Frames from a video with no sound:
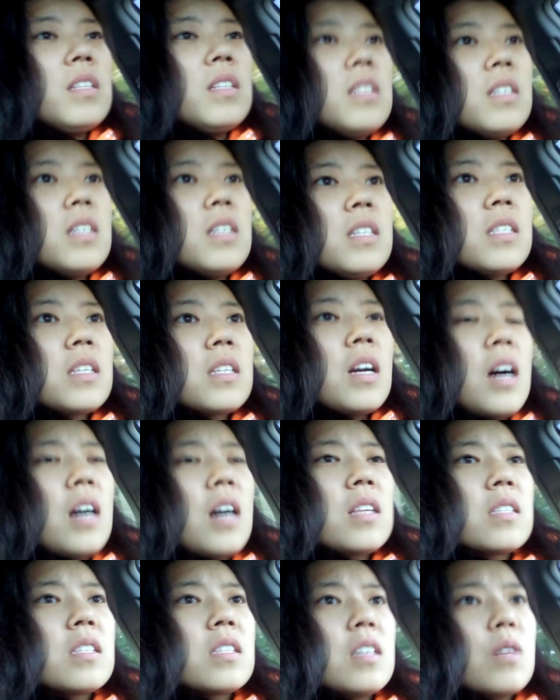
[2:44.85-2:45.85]
in this
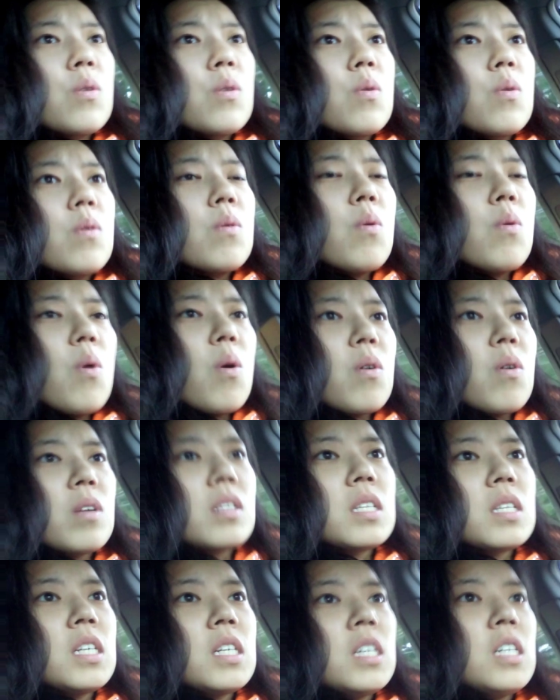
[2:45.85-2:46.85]
constant
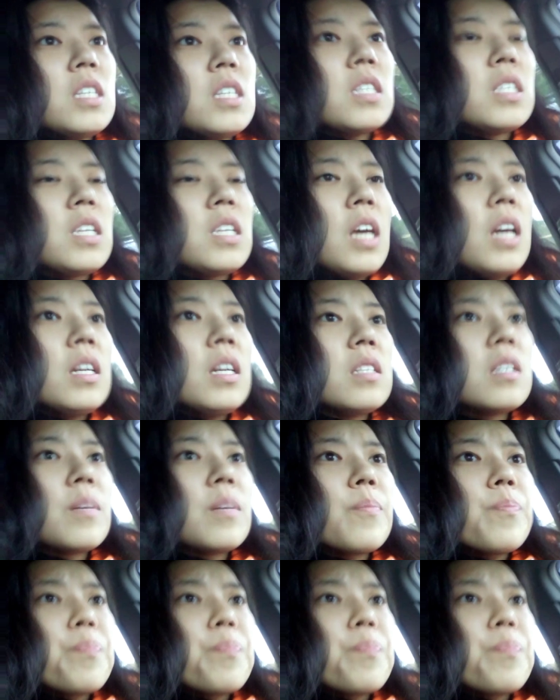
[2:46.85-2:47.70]
quarantine state